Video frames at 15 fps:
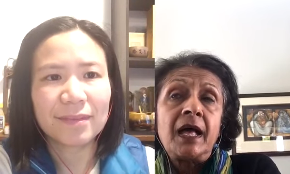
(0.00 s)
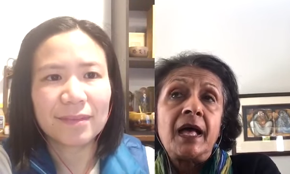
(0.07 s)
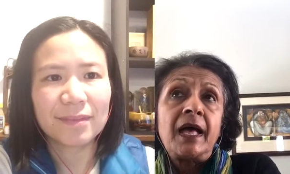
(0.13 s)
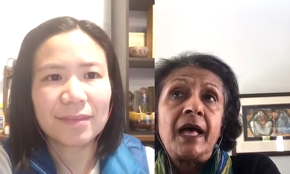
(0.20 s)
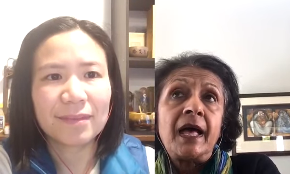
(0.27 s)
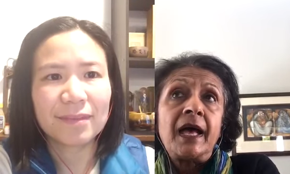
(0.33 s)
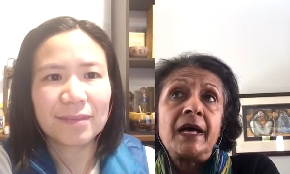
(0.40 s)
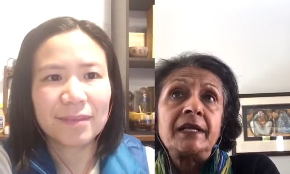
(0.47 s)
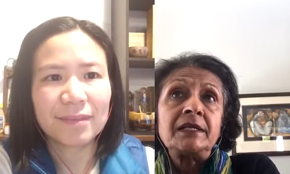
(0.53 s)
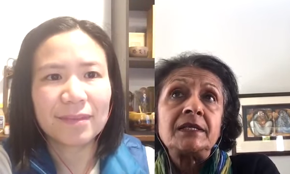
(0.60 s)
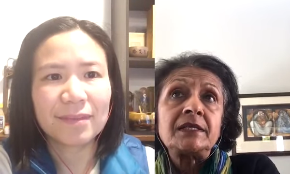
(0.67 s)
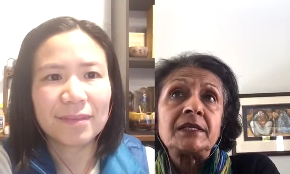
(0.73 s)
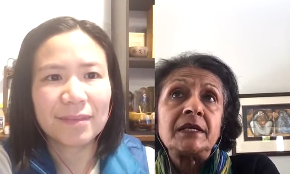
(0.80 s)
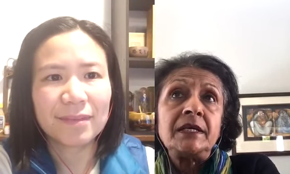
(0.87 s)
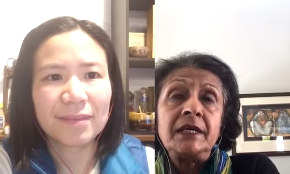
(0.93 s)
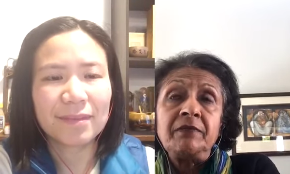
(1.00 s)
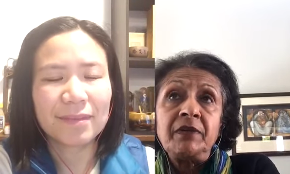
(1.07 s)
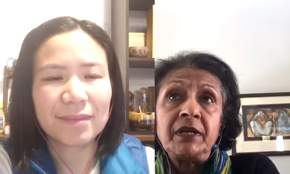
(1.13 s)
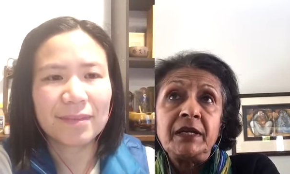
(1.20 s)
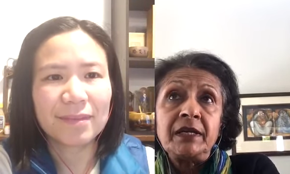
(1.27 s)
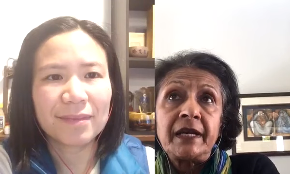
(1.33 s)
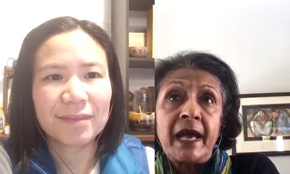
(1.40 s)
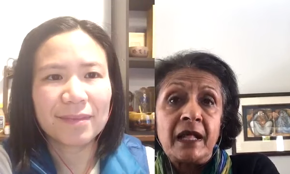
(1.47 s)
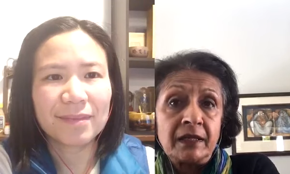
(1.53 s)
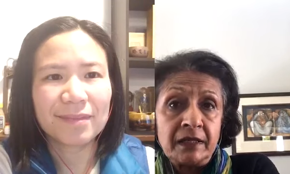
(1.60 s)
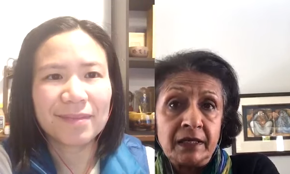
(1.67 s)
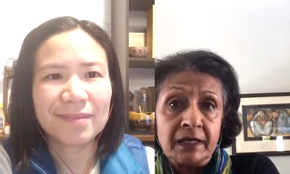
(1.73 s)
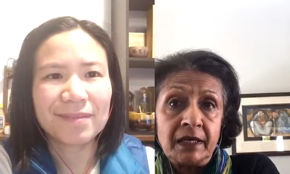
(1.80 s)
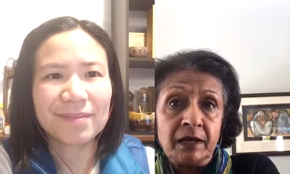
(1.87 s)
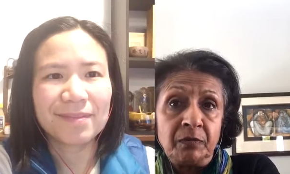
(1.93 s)
Speaker 1: And even in
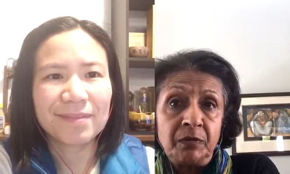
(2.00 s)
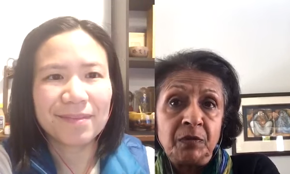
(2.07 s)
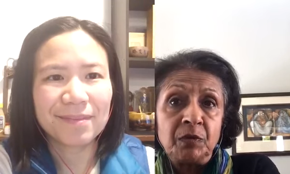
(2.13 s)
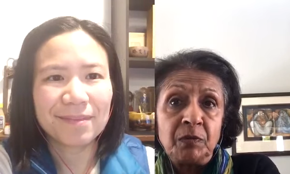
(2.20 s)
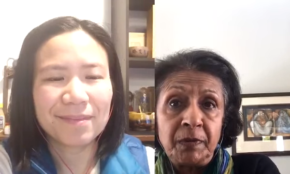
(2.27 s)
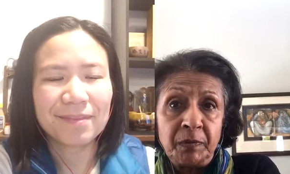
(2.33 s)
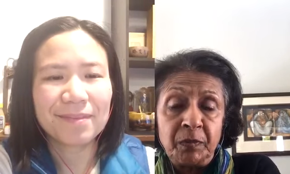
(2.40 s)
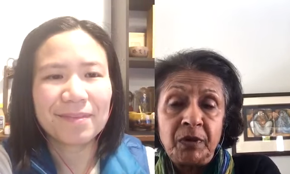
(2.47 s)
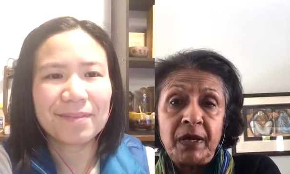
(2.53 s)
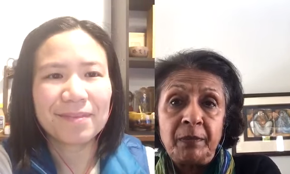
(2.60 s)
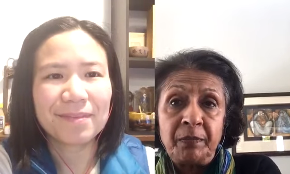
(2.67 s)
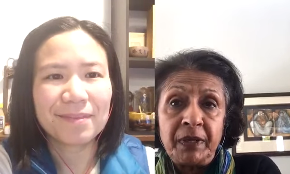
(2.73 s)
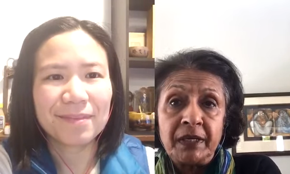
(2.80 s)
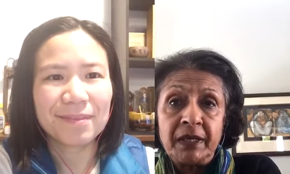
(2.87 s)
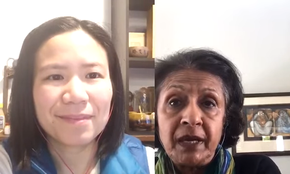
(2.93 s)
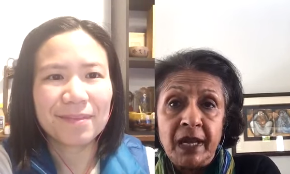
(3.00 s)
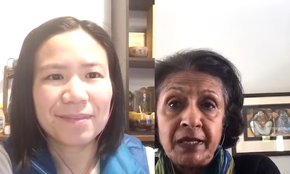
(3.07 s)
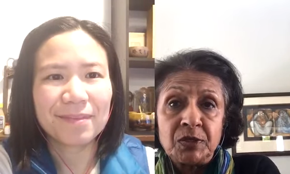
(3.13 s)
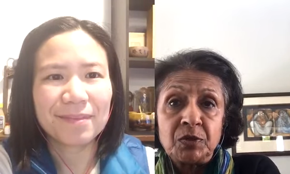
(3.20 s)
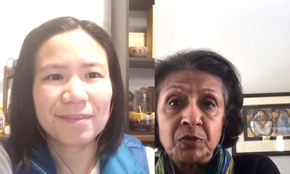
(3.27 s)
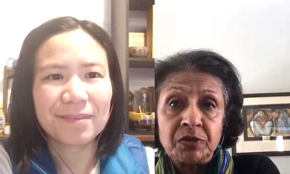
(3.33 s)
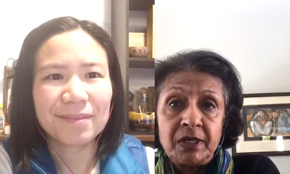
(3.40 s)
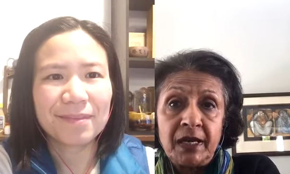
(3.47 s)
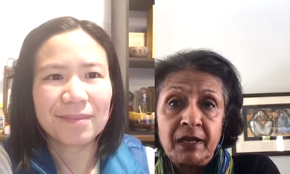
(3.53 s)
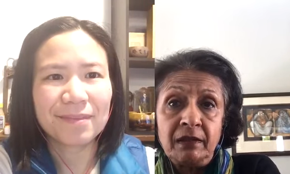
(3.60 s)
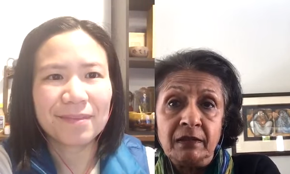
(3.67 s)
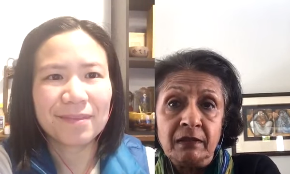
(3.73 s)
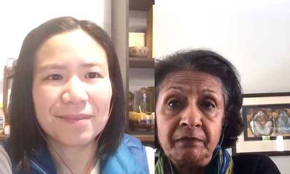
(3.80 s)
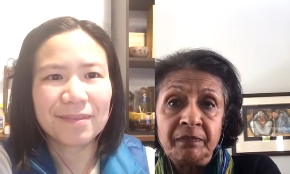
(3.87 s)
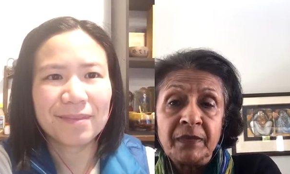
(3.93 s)
Calcutta, you'll be put up in a nice
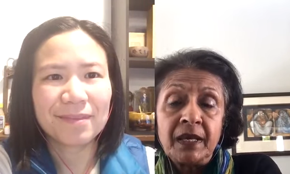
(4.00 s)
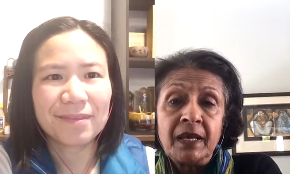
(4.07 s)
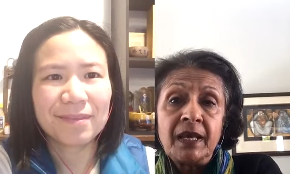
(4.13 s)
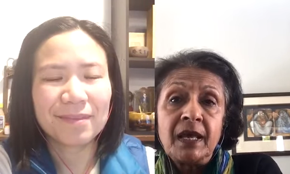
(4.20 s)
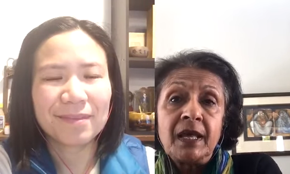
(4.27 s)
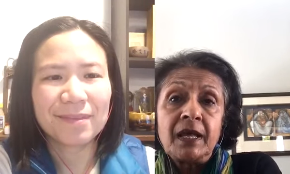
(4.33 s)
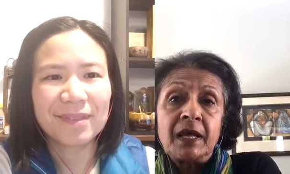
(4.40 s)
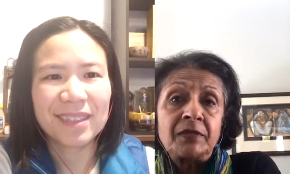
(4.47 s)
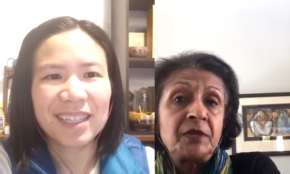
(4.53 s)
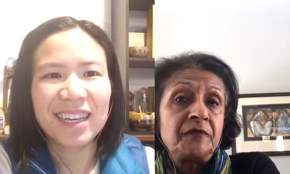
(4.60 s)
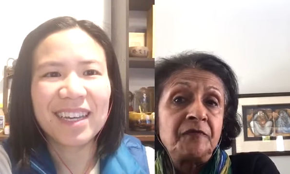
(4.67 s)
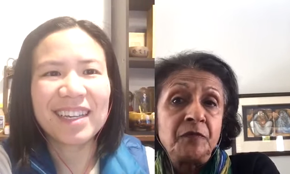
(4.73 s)
hotel. Nice.